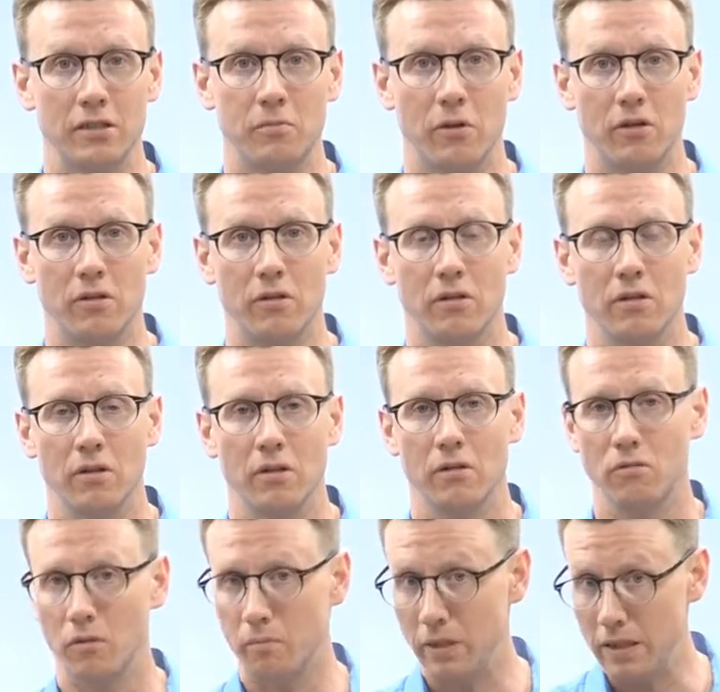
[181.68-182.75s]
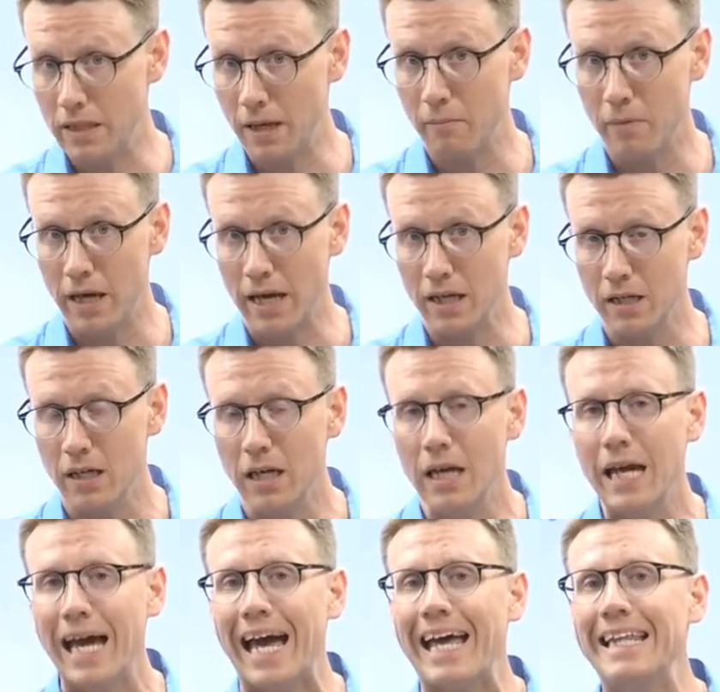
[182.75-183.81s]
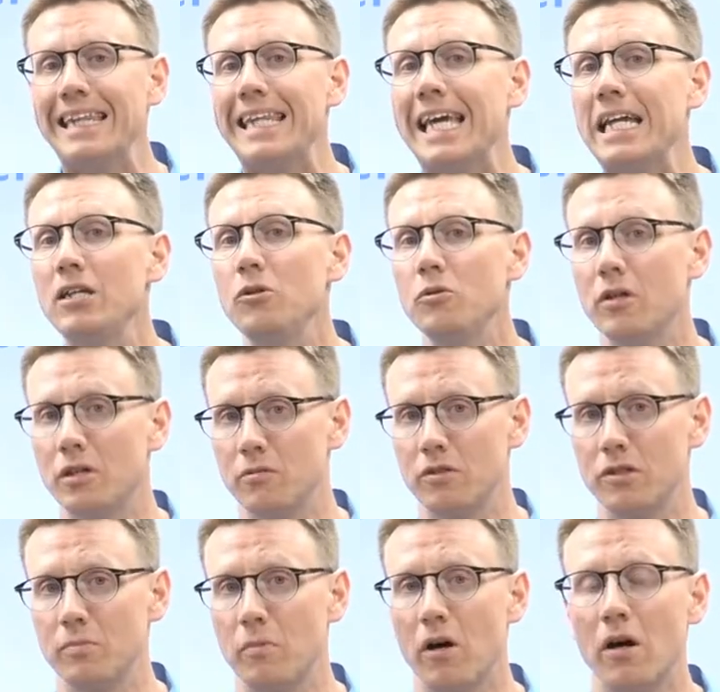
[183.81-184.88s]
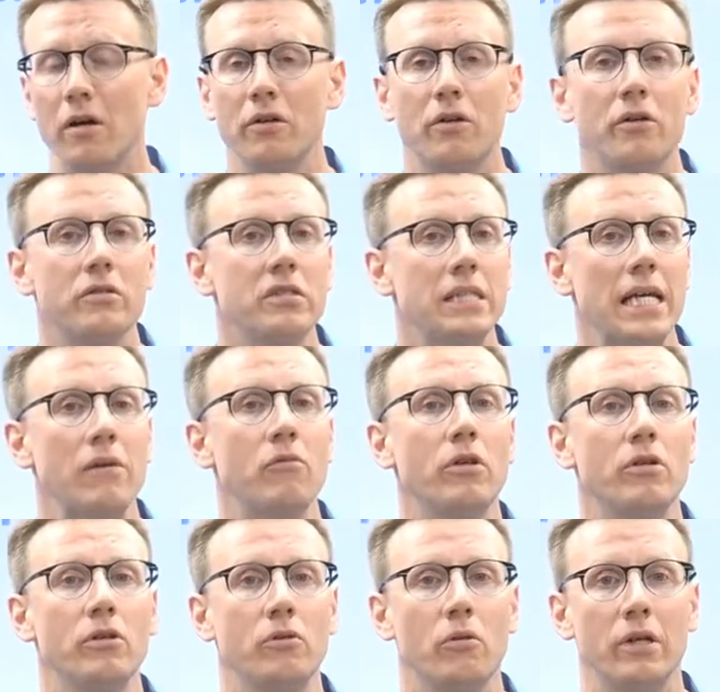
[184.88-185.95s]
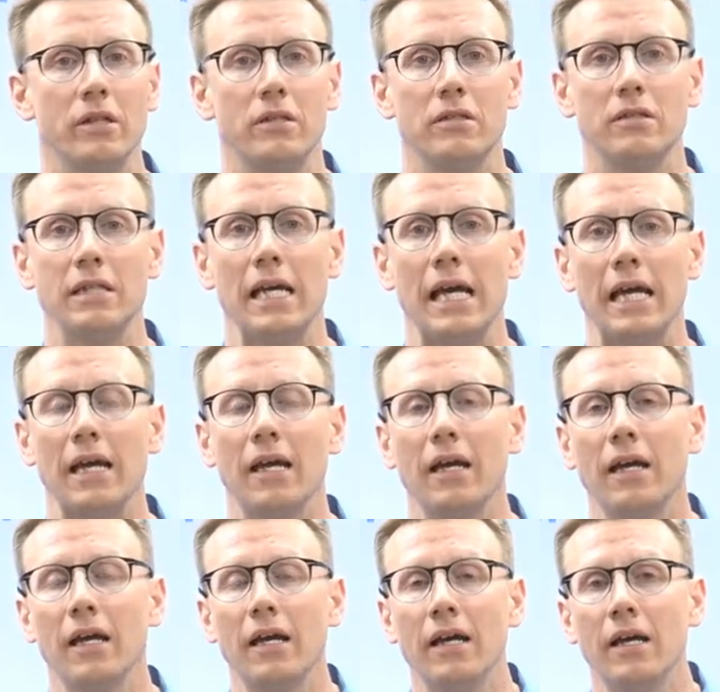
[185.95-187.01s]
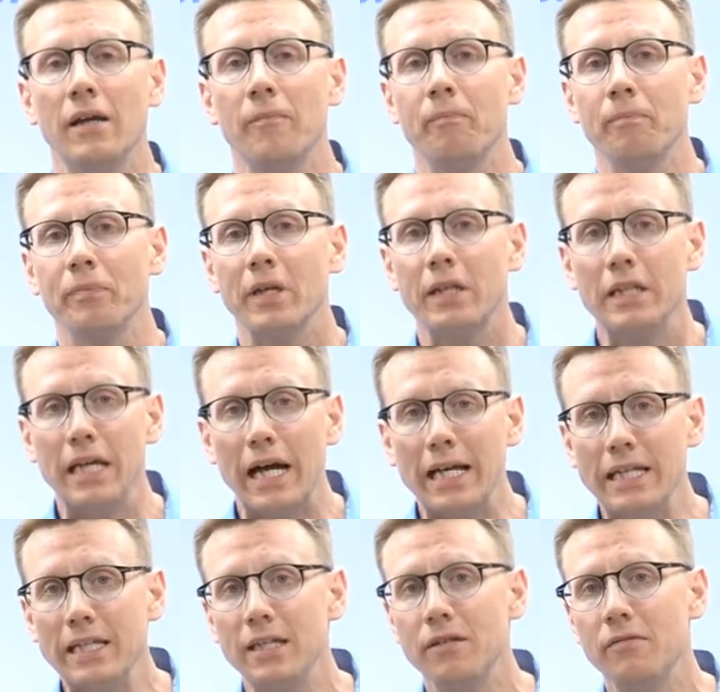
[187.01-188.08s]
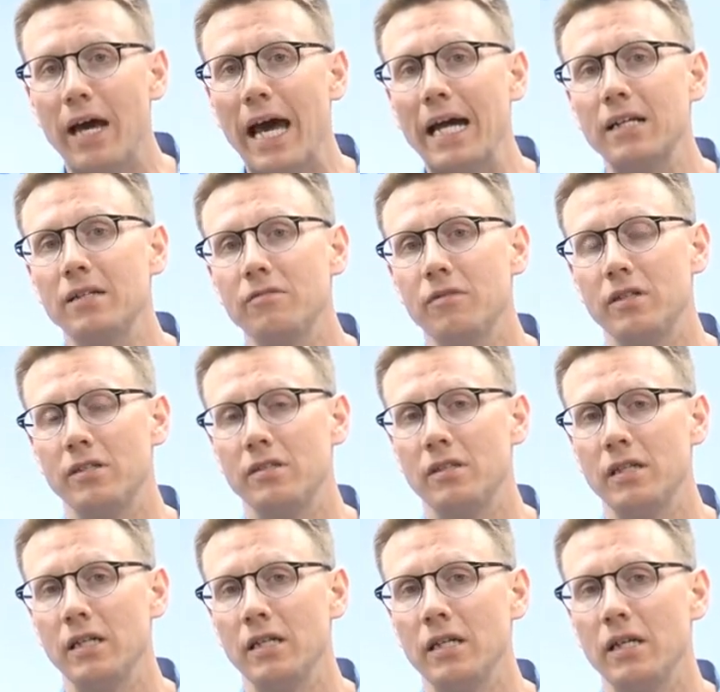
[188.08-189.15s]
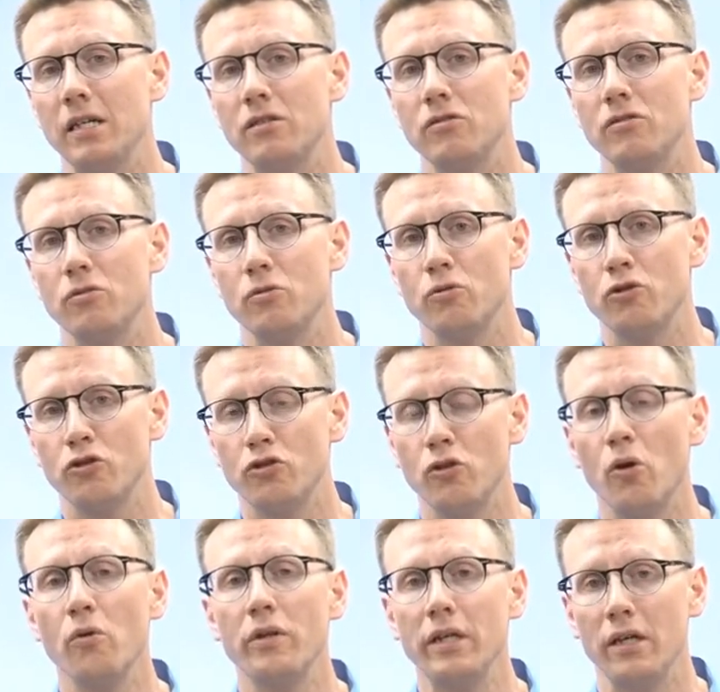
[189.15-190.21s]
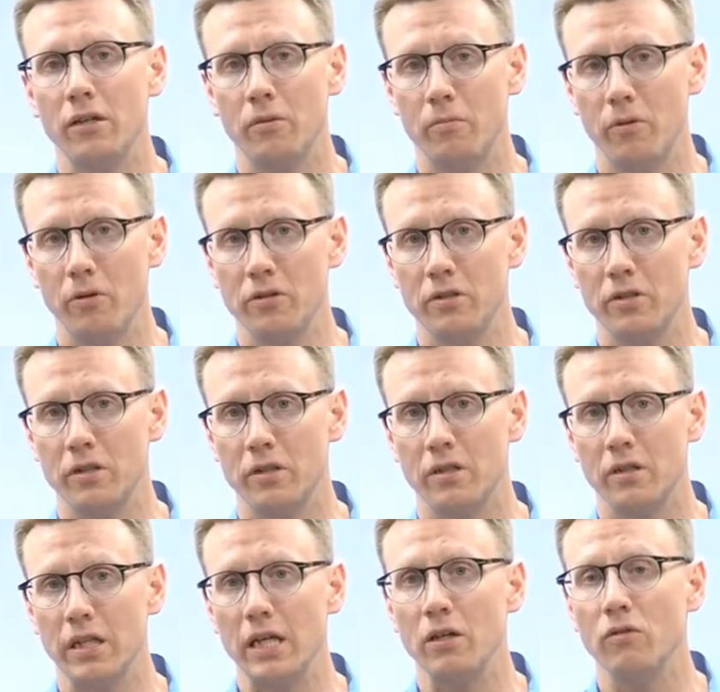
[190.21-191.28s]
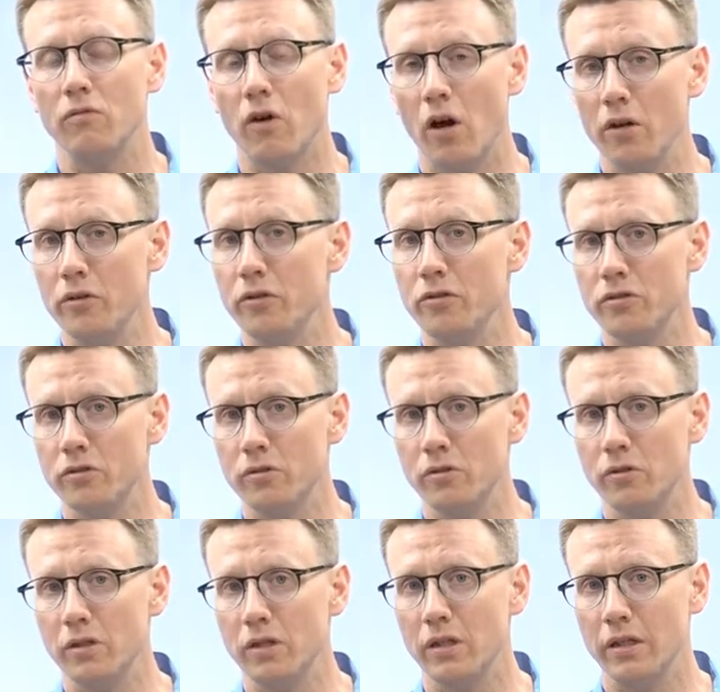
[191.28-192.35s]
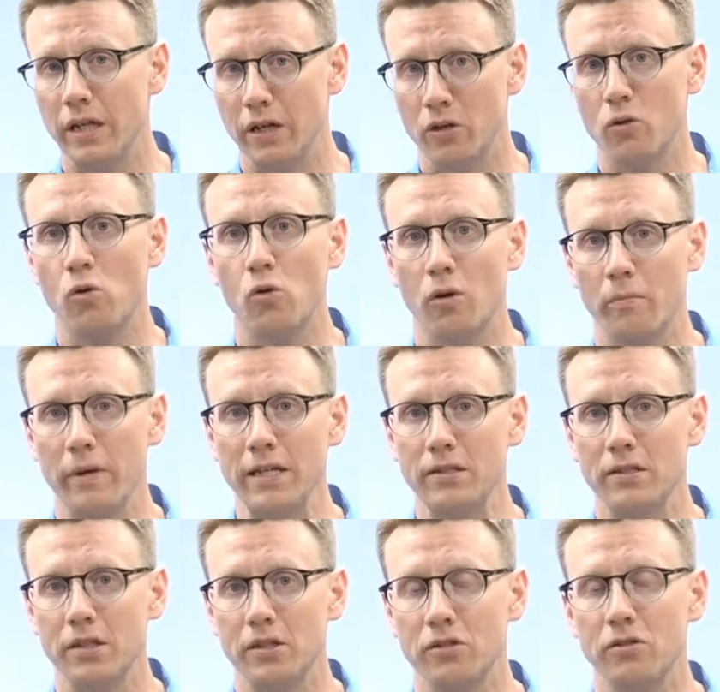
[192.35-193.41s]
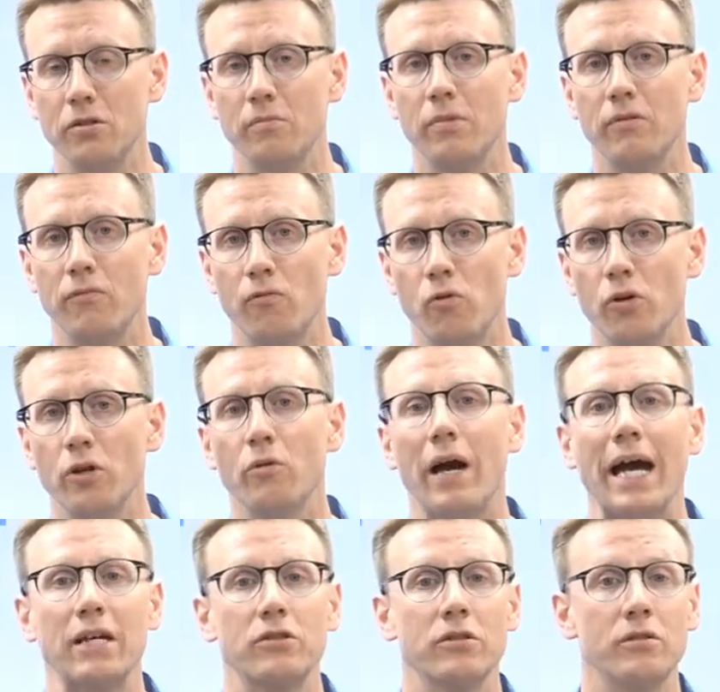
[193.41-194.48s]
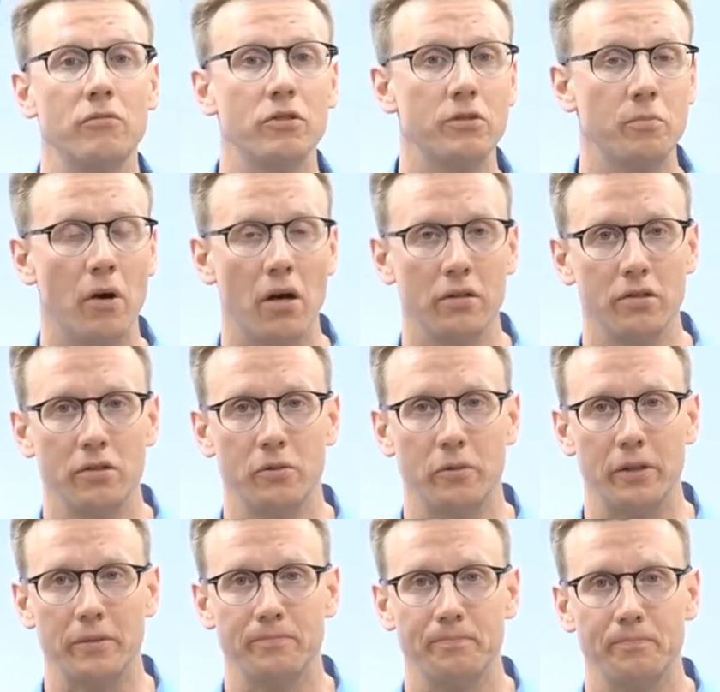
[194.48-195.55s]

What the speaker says: month. Repeat that back, and then you can respond or say what you're going to say. The idea of active listening is to show the other person that you've understood their core message before you actually respond to it.